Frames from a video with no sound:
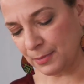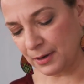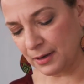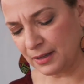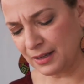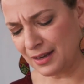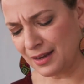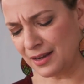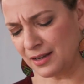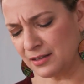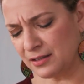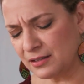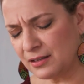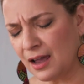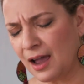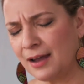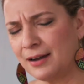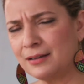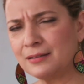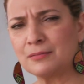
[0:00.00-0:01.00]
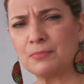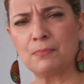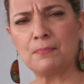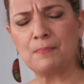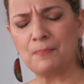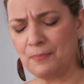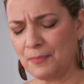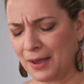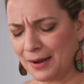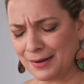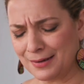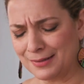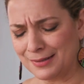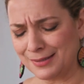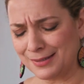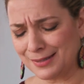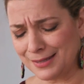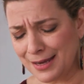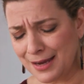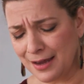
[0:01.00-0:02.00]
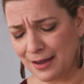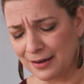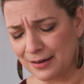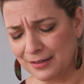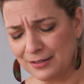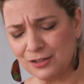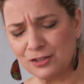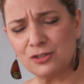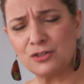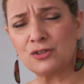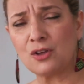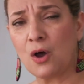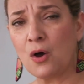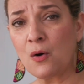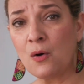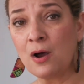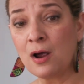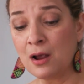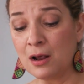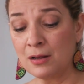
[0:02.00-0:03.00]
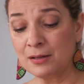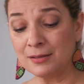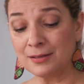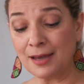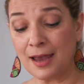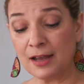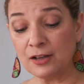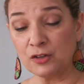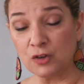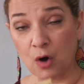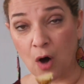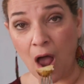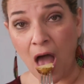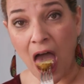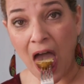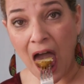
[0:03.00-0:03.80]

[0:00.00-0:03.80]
and on the inside, I can see it. It's so tender.